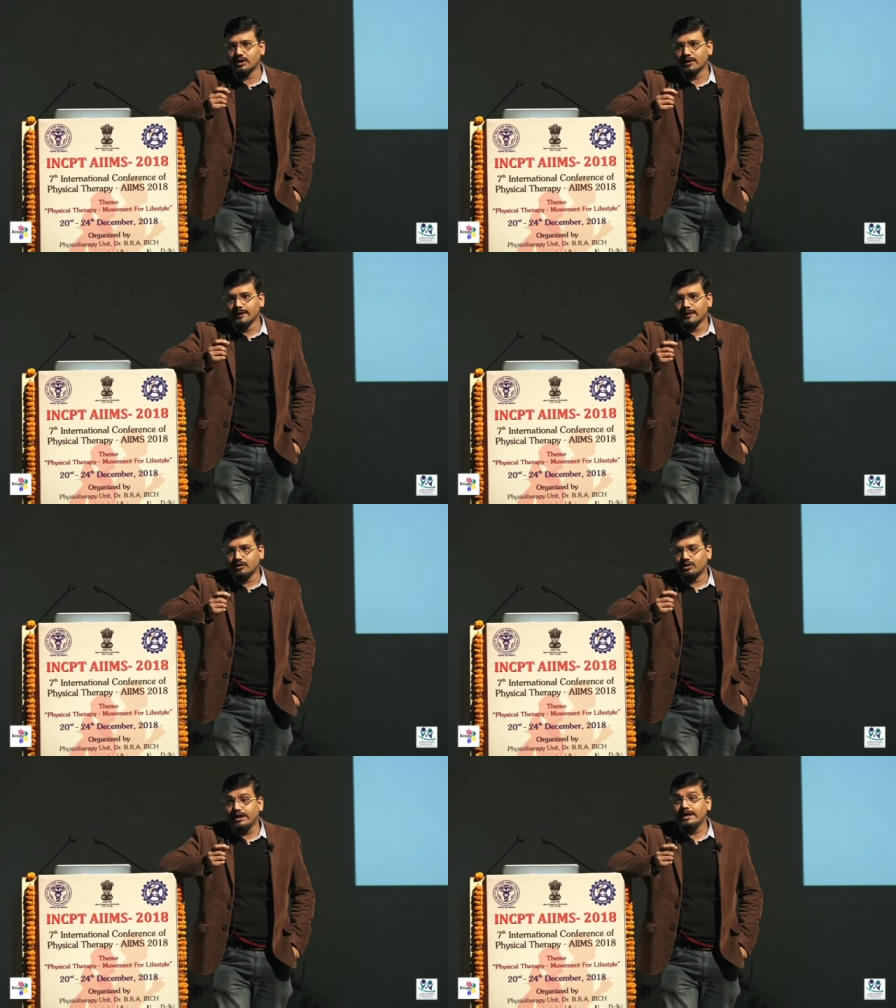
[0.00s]
on the
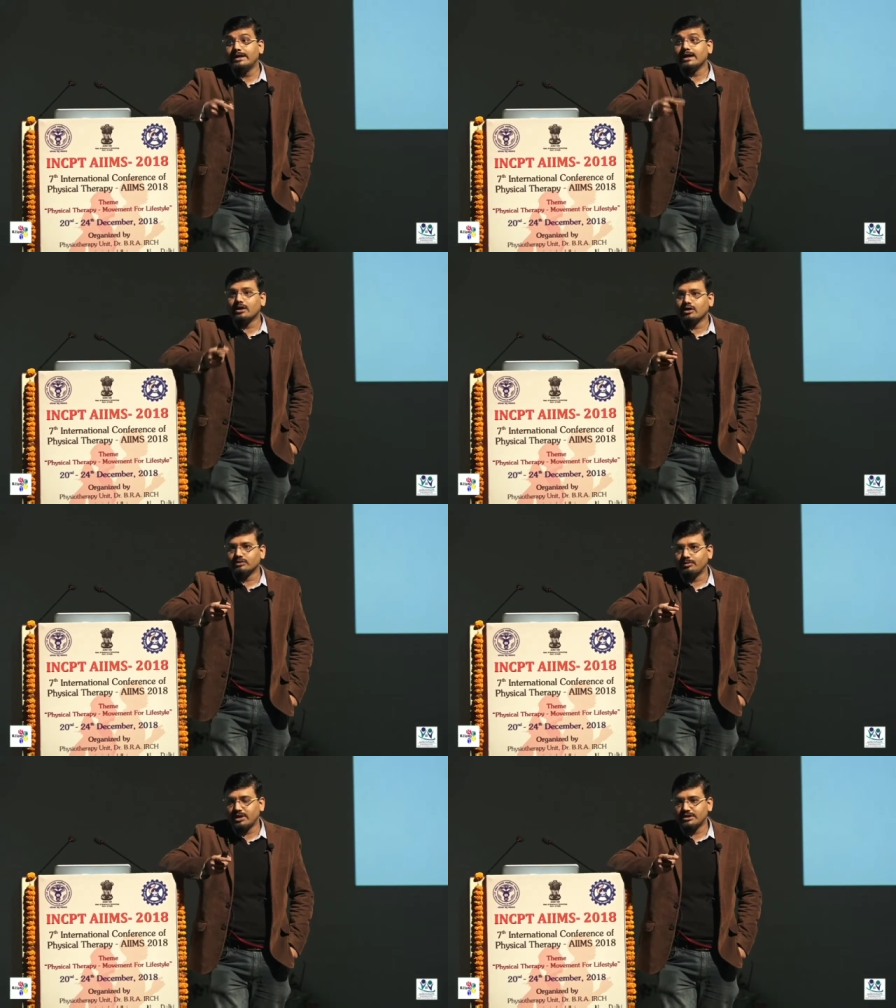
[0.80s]
you know intent
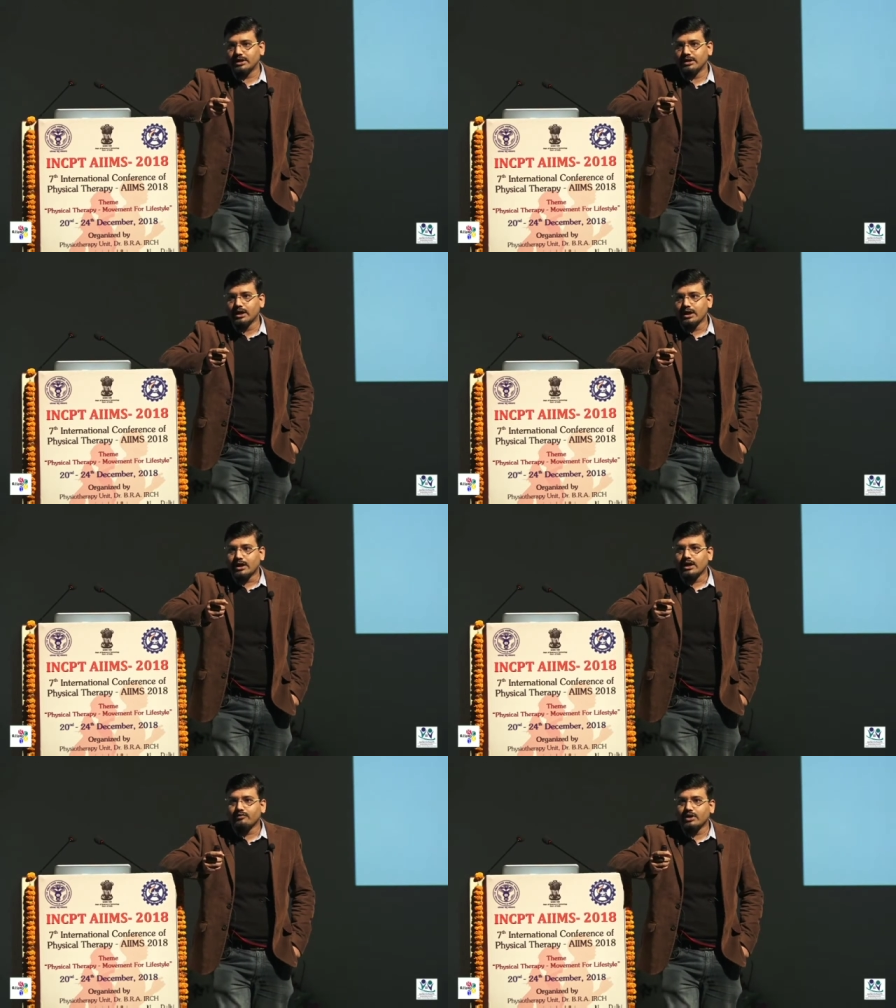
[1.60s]
of the patient,
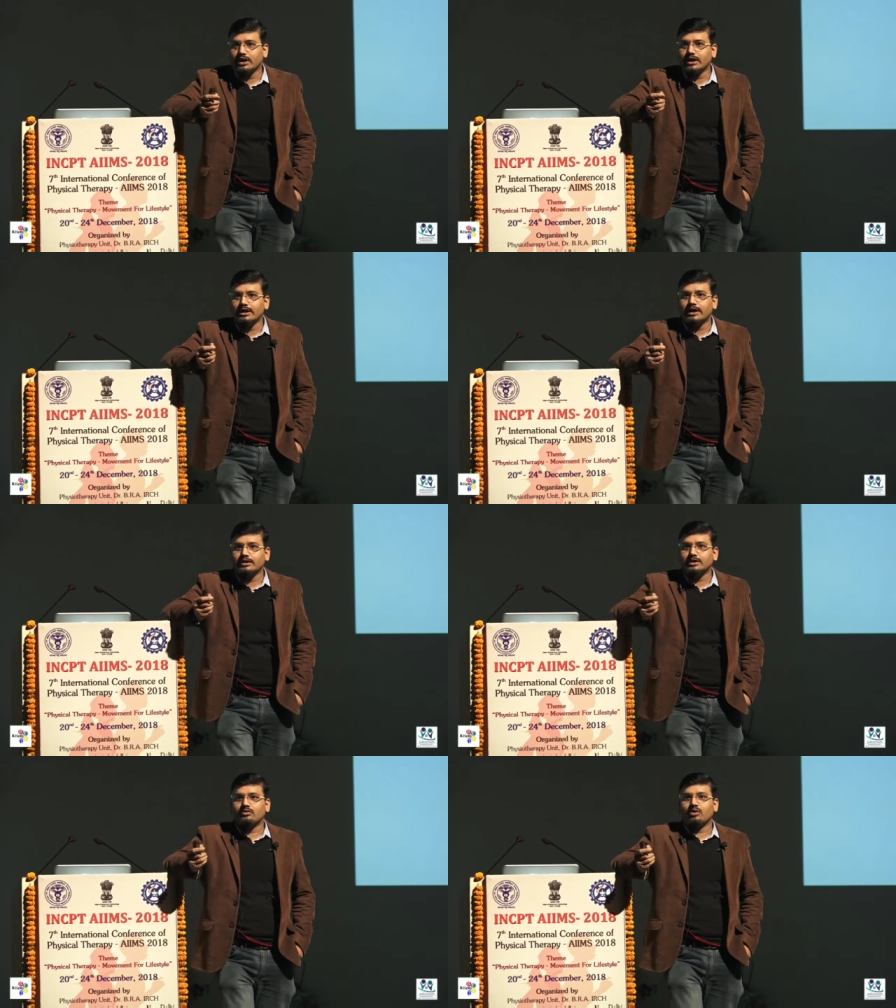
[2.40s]
can we
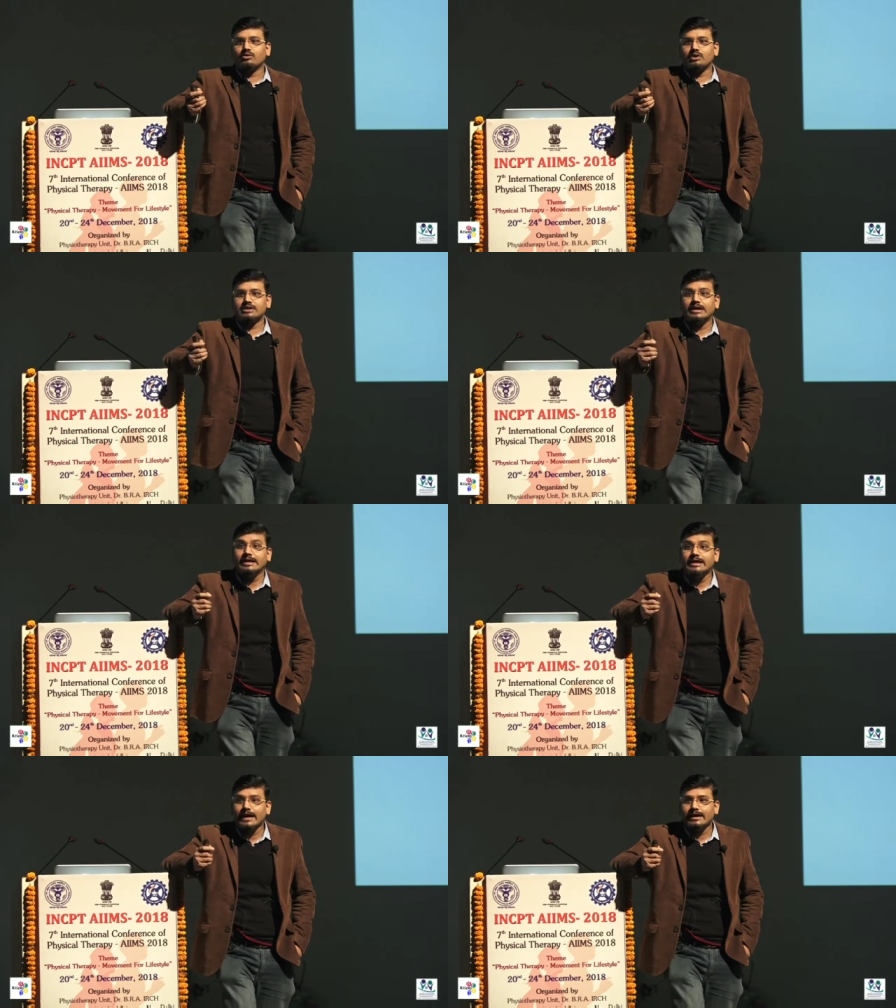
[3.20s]
intend that what was the
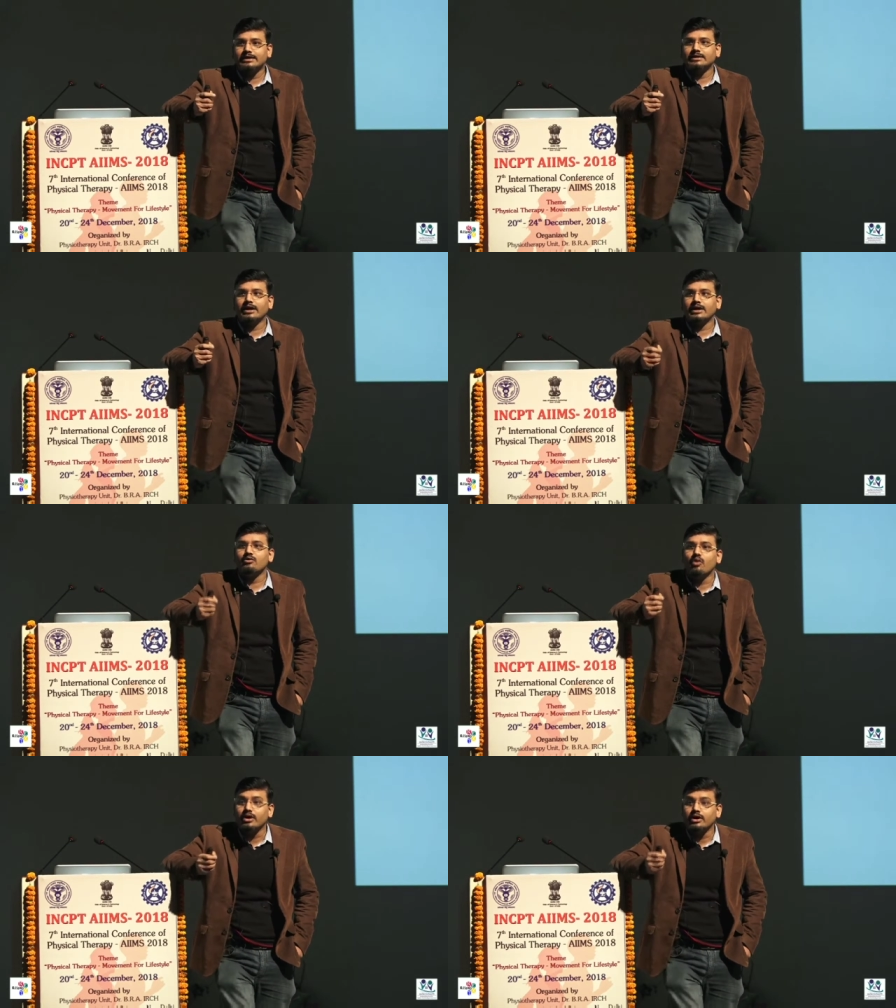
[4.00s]
knee angle that he